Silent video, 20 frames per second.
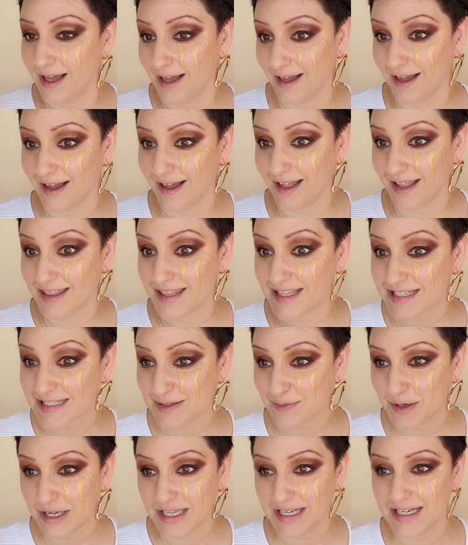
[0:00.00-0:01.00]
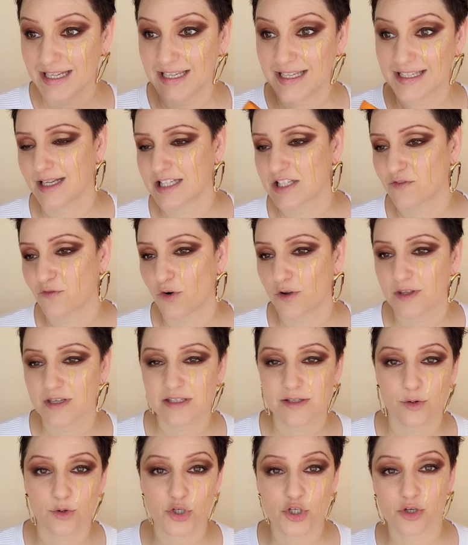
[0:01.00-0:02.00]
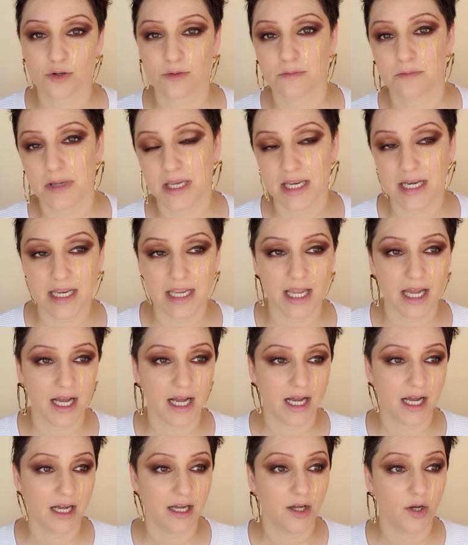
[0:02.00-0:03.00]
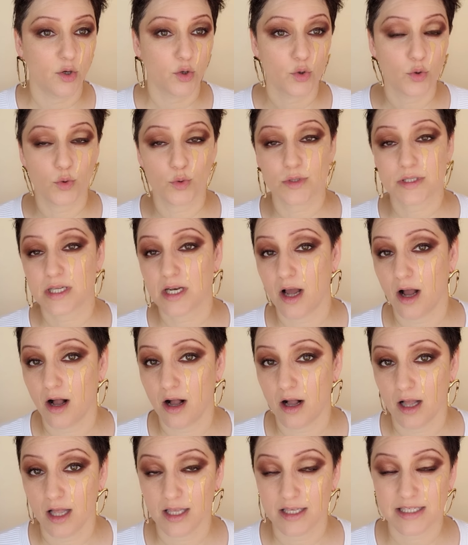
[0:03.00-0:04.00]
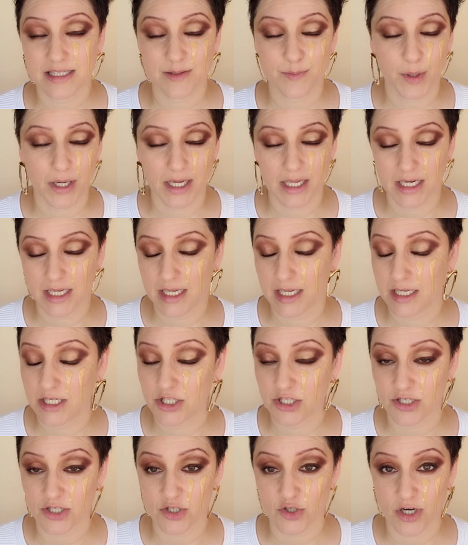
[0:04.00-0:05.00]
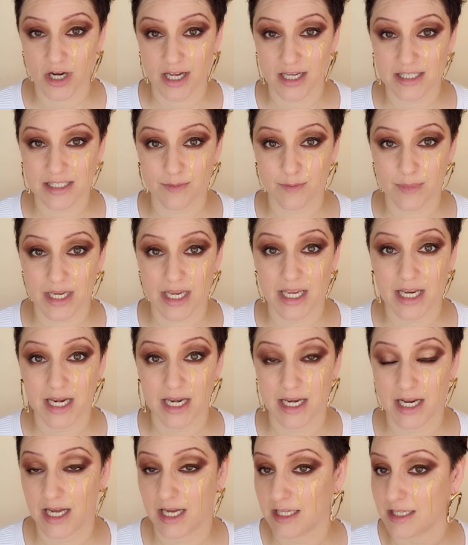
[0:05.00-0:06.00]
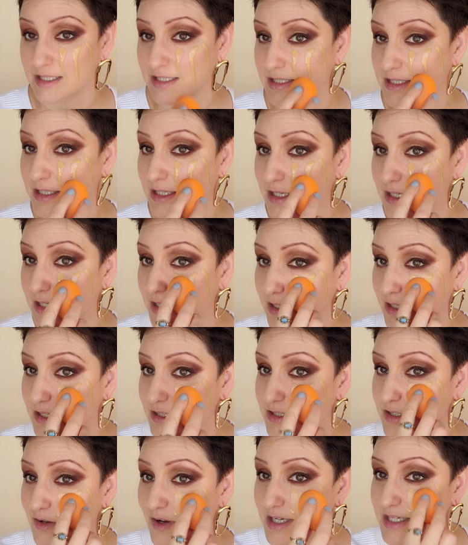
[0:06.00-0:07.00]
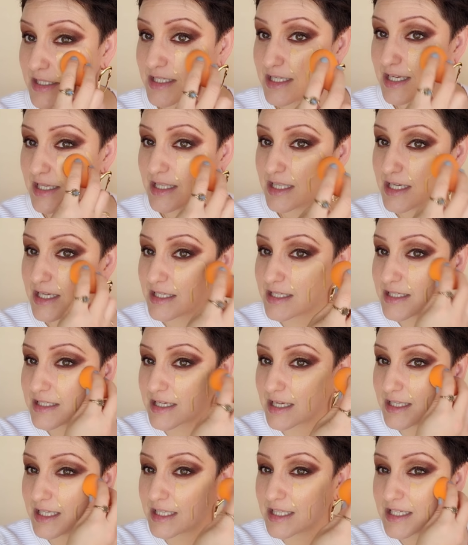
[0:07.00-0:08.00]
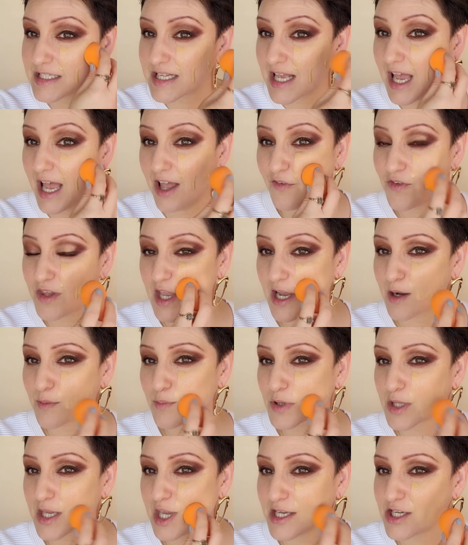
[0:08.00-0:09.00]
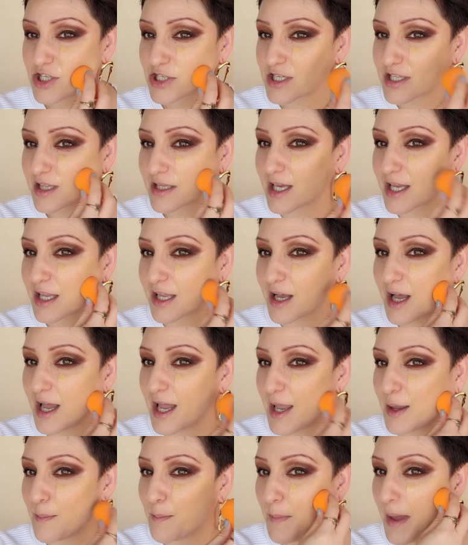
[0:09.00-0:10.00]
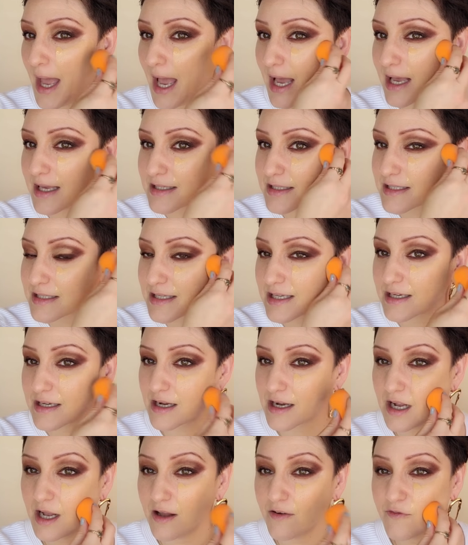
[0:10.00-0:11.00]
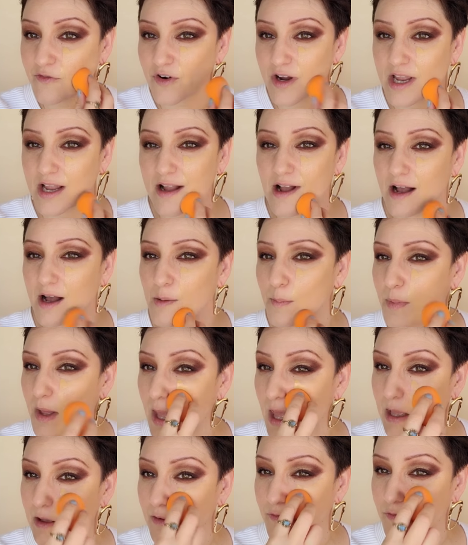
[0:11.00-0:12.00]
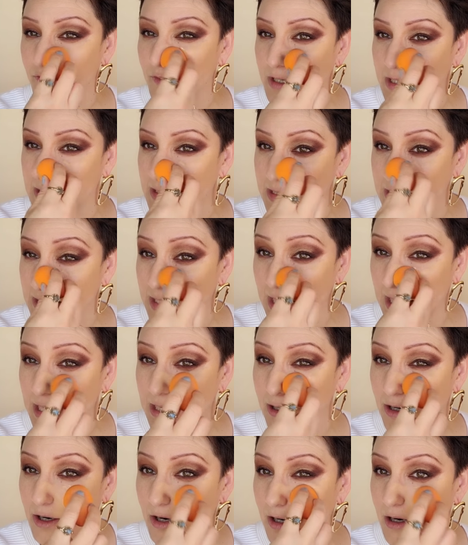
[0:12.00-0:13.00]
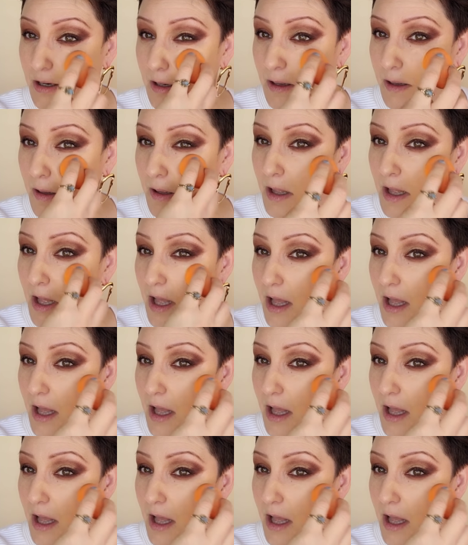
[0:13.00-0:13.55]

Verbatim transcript: Ah, this one, it's for the social media oohs and ahs, but it just drives me nuts. So I see this, and then this heavy application like a mask covering up every layer